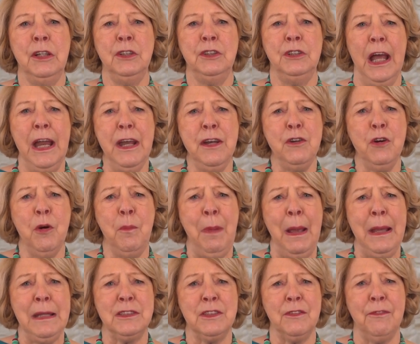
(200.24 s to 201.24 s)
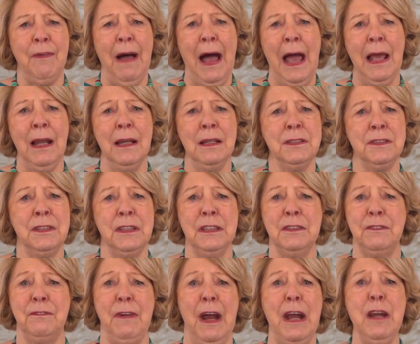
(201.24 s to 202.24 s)
Gender-based violence
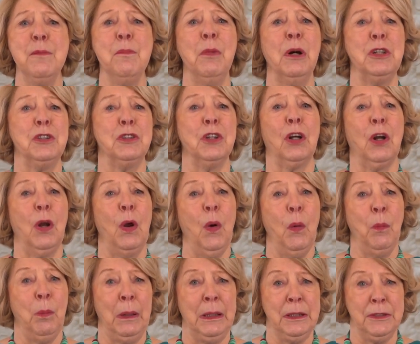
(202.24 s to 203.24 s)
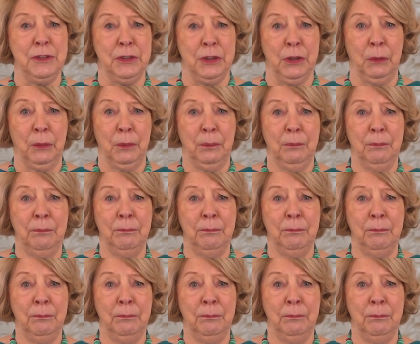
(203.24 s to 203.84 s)
is very much a global issue.